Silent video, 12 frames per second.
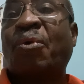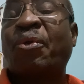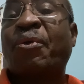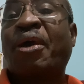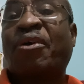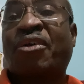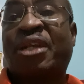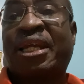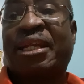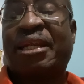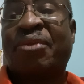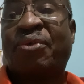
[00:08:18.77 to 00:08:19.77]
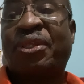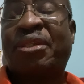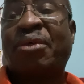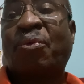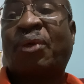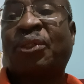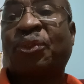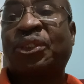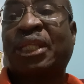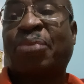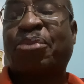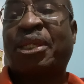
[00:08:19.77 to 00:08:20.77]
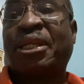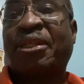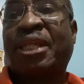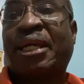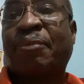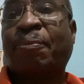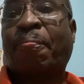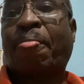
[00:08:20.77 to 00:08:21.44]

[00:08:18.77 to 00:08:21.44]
we were contented with what was happening there.